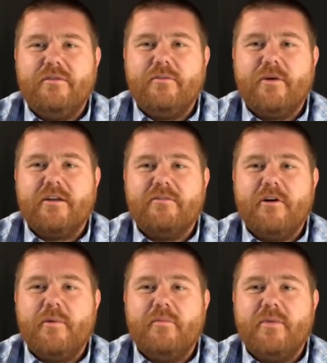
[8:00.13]
the product
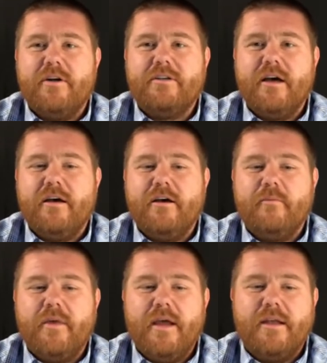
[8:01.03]
development, but
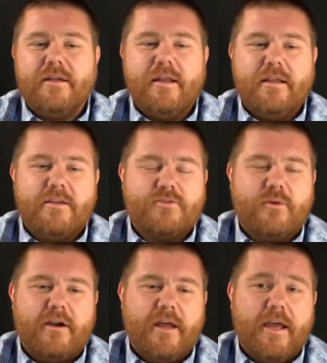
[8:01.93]
and this
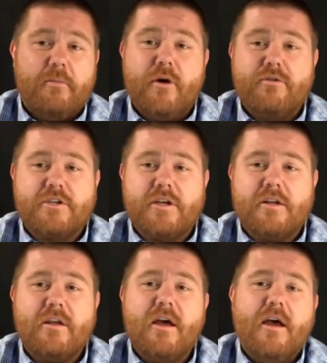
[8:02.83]
one and
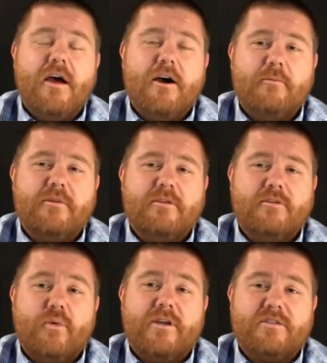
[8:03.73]
motion,
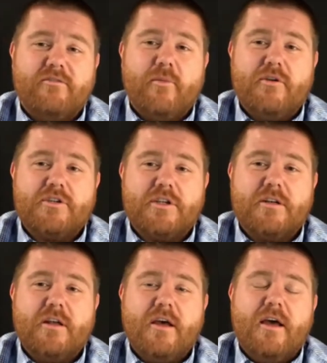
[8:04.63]
the waste of
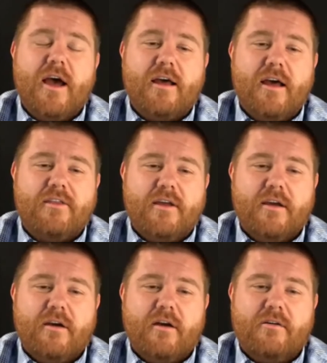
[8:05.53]
motion, I
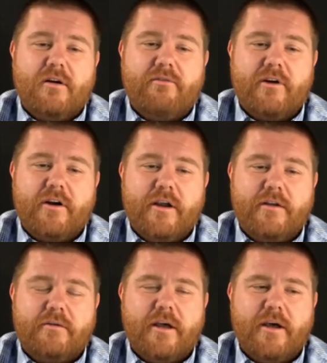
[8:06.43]
think are very
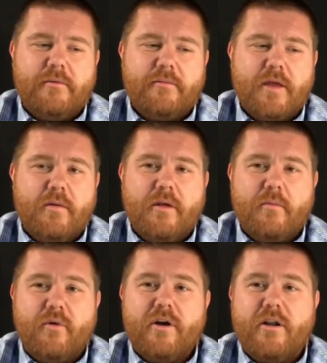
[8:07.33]

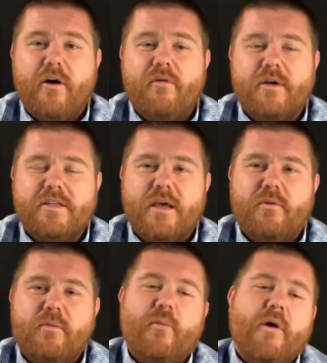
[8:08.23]
important to know.
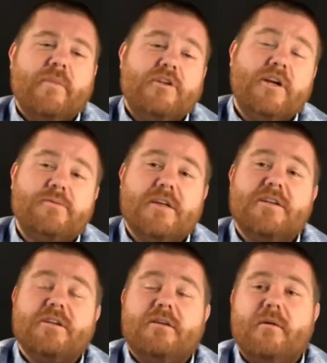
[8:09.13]

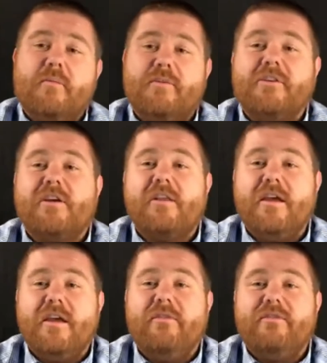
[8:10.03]
Transportation,
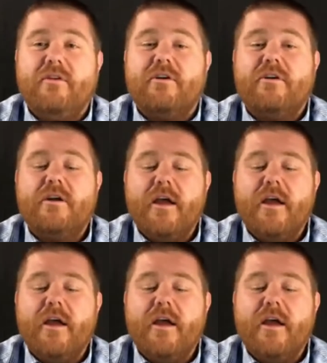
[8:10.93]
particularly if your